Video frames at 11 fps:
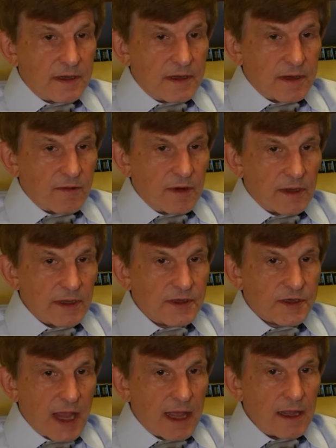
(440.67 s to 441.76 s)
to really
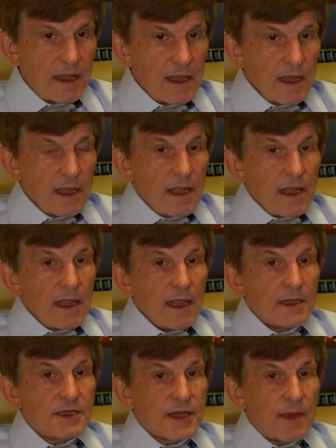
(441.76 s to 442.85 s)
say,
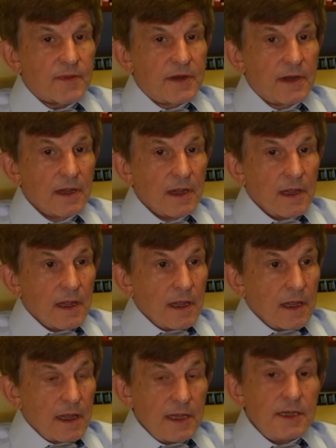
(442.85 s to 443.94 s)
except
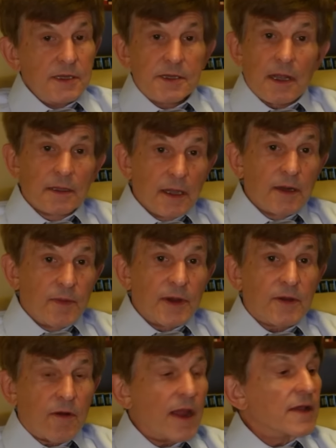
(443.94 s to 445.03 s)
he's a little
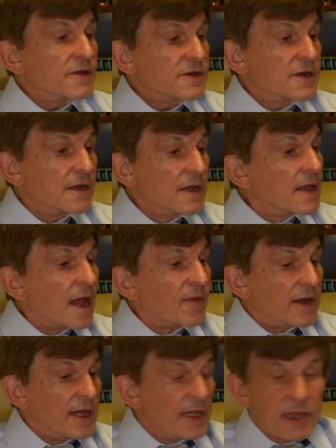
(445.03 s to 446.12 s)
bit crazed. I
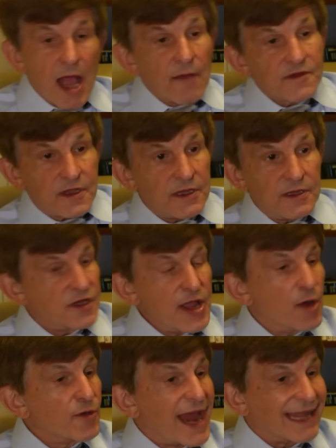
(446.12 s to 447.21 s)
mean, He loves these
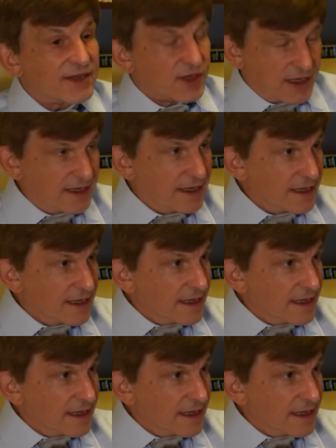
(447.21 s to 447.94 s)
neo-Nazi,